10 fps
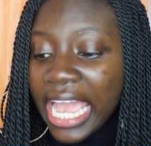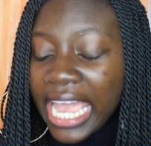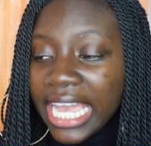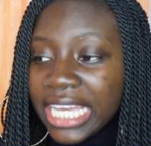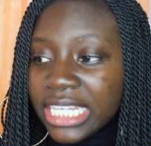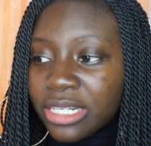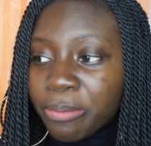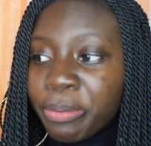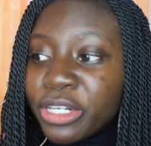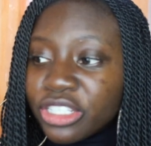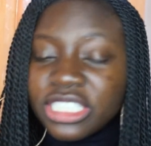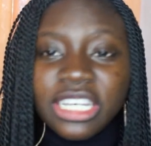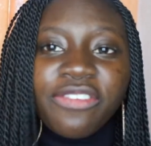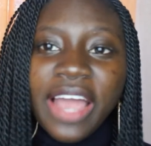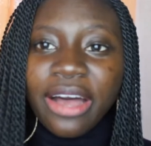and put
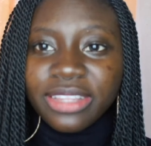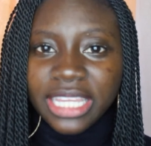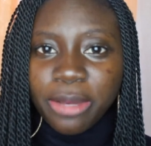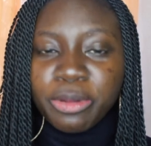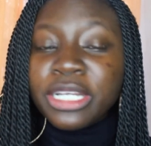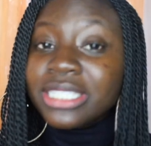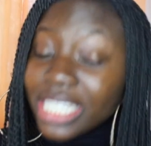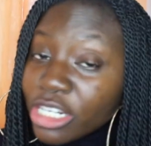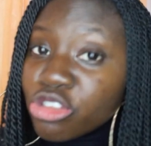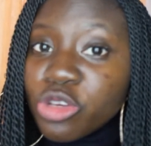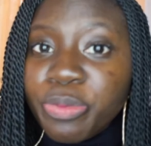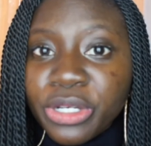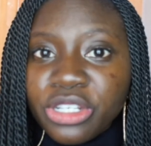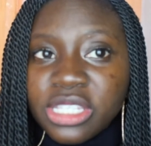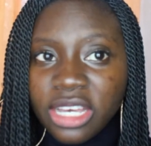yourself out there continue to
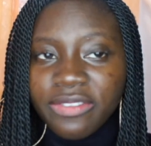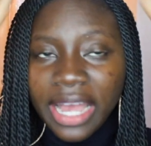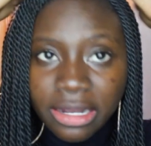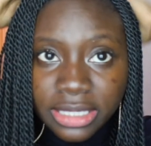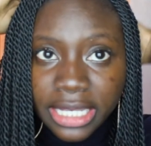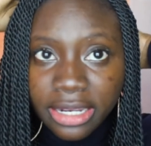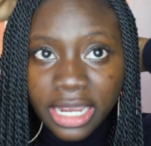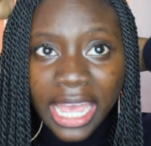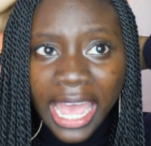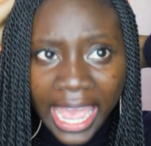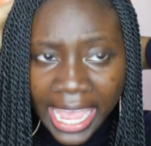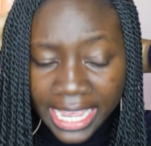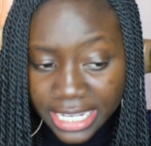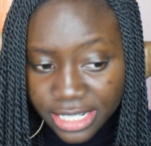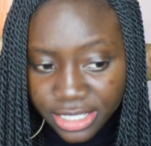put yourself out there
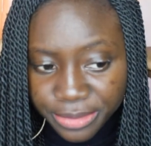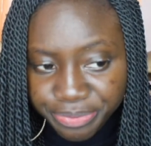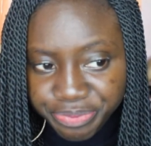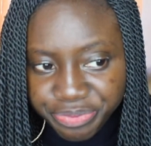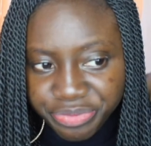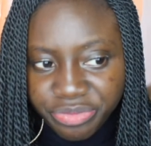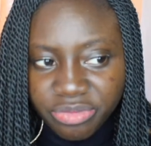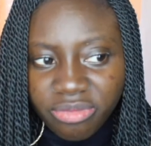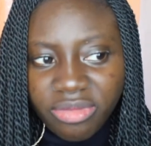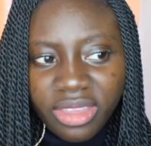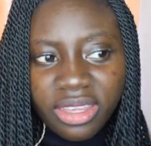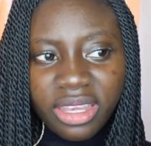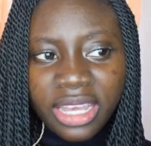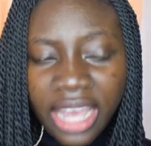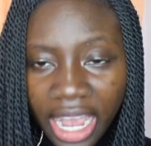and
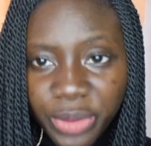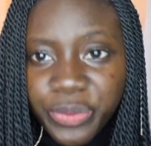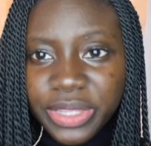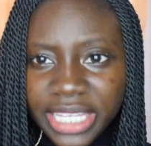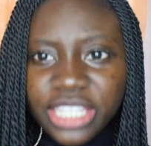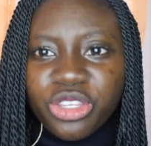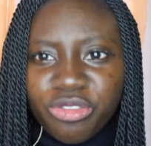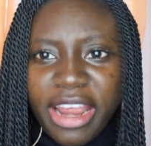God will lead the